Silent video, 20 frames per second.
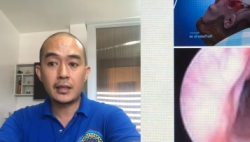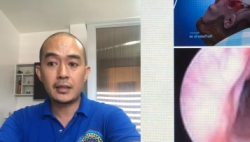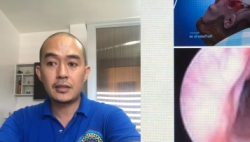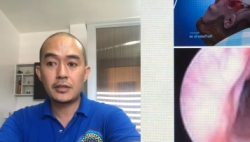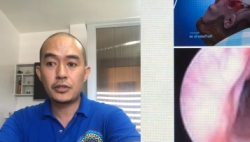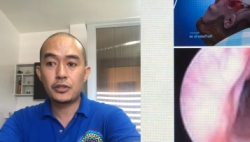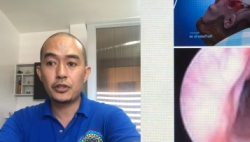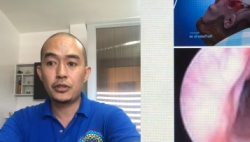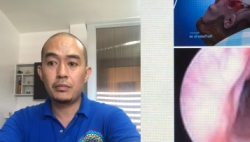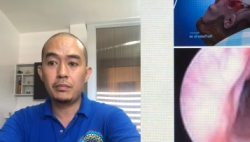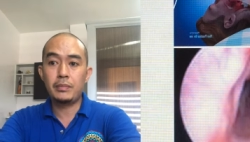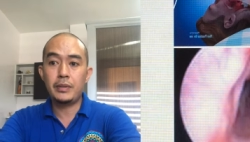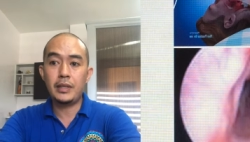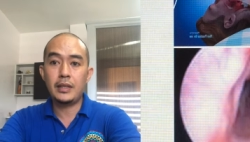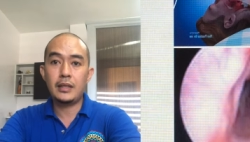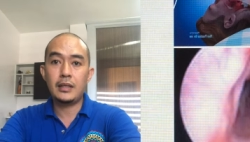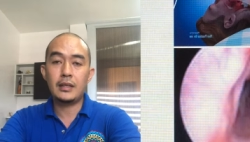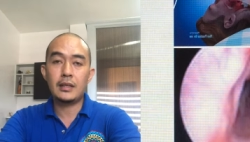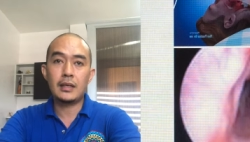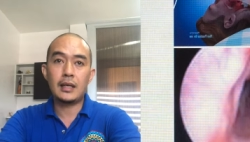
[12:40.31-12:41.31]
should
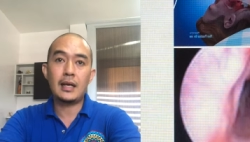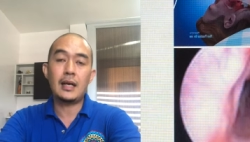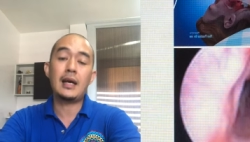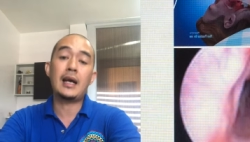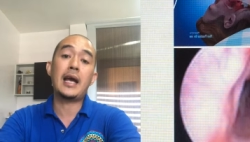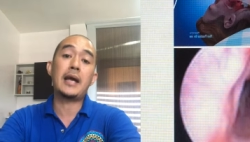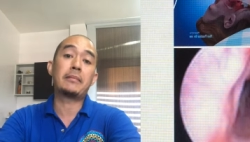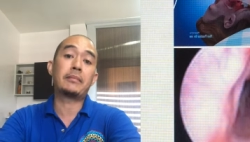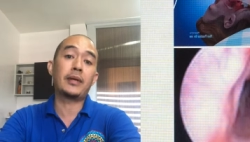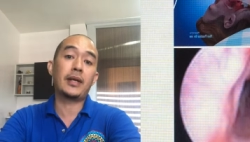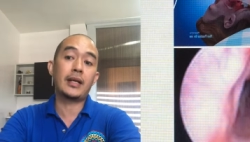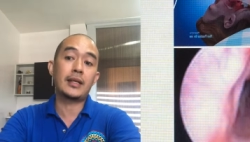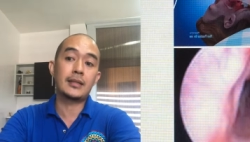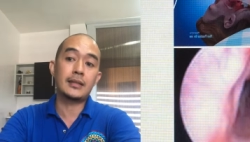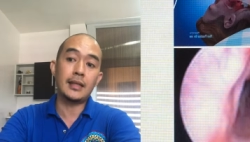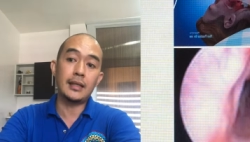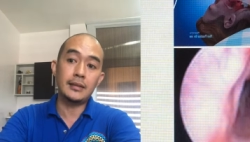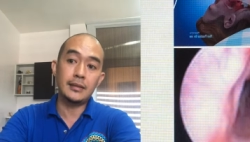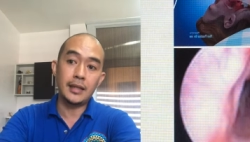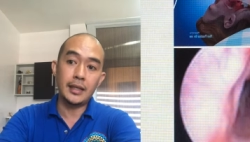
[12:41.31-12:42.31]
be
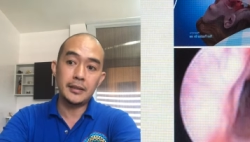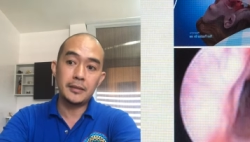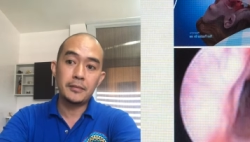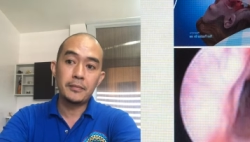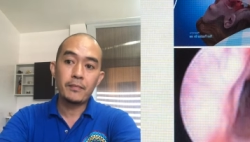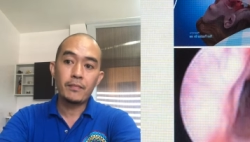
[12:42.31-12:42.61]
hyperextended